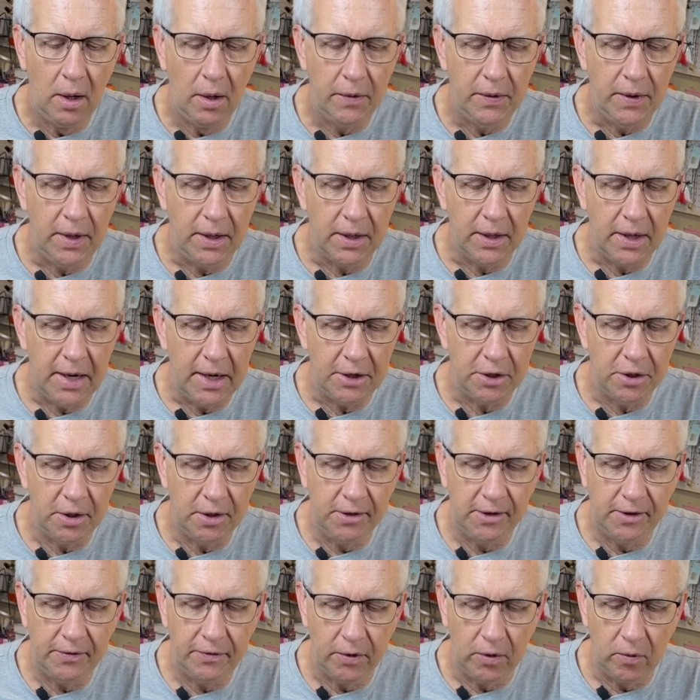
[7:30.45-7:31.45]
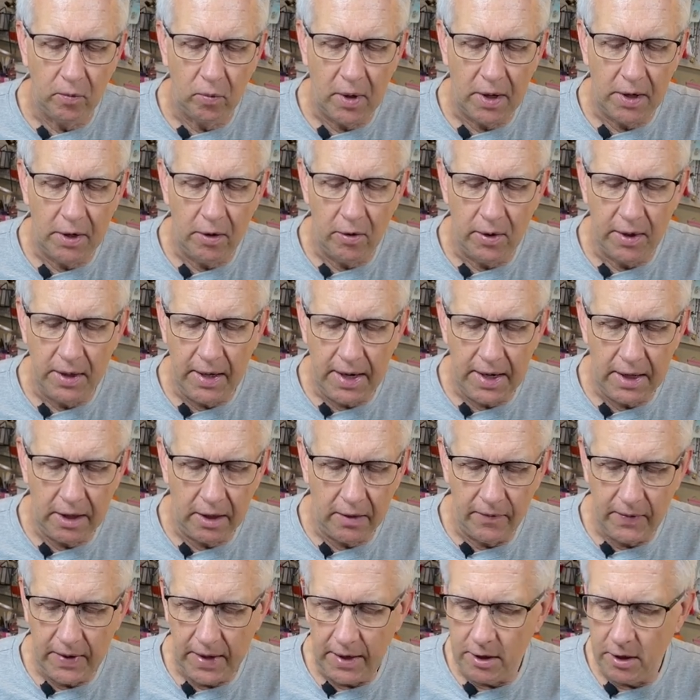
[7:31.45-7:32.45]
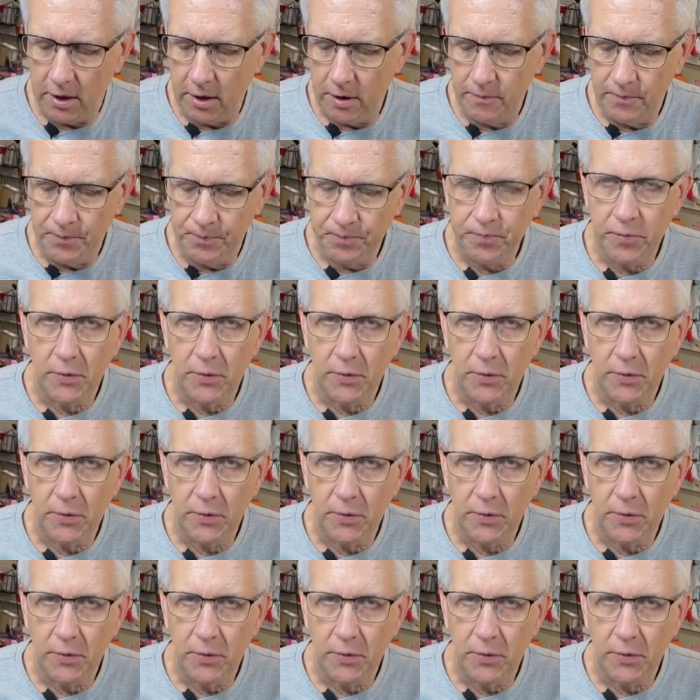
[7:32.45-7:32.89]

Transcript: The connections for the rudder and elevator.